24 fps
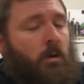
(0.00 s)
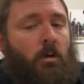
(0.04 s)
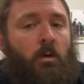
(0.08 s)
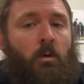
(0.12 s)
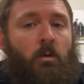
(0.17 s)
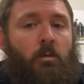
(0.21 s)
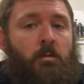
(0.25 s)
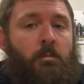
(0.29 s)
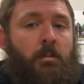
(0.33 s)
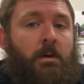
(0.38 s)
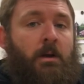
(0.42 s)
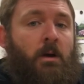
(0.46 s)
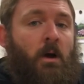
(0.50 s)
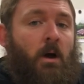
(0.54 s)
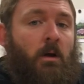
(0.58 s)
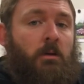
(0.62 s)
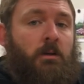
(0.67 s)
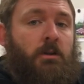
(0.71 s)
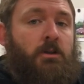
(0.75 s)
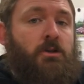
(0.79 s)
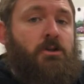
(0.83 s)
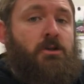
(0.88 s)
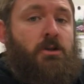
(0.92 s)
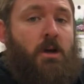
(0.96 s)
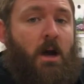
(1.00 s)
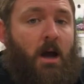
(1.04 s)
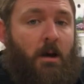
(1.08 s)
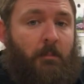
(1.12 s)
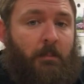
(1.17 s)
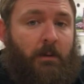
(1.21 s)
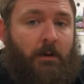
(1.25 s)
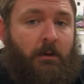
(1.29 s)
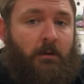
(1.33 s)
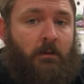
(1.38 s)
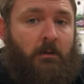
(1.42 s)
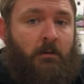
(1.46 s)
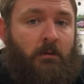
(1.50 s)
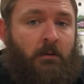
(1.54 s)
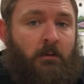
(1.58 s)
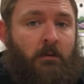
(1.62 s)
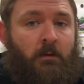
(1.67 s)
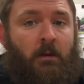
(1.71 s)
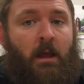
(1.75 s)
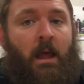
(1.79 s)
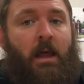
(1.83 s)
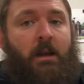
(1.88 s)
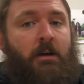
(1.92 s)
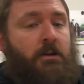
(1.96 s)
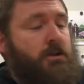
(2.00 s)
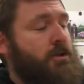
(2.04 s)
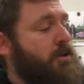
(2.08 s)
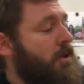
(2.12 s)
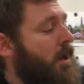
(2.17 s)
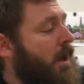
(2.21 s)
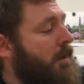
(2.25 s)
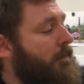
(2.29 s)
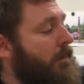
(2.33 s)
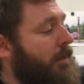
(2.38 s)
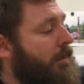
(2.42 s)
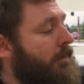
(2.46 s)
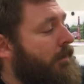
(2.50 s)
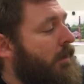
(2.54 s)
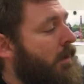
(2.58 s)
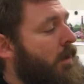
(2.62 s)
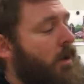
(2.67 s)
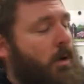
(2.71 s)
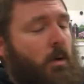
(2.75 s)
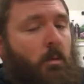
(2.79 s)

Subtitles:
who would be called a shaman, and a shaman